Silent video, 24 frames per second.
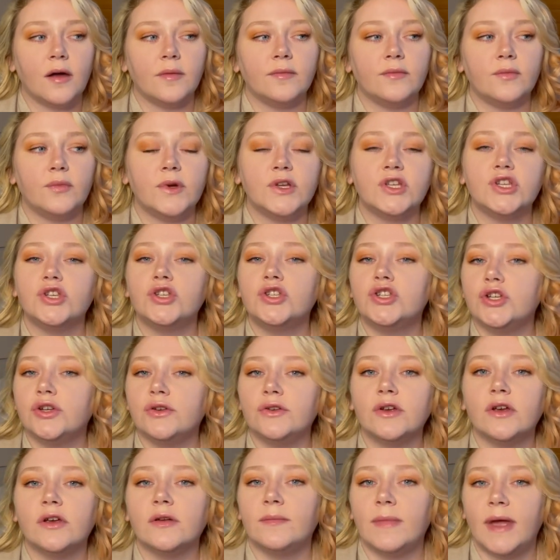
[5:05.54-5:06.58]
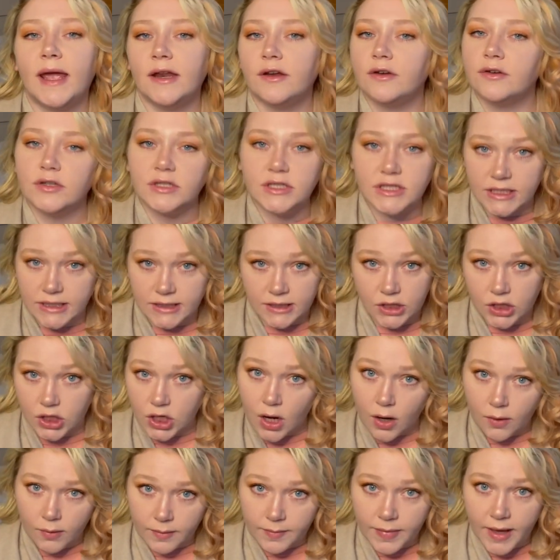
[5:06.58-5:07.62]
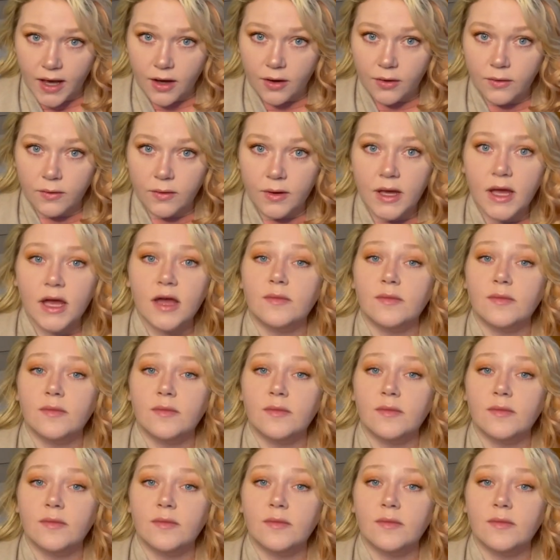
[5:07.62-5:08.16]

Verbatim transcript: which Junior and Maynard didn't know about.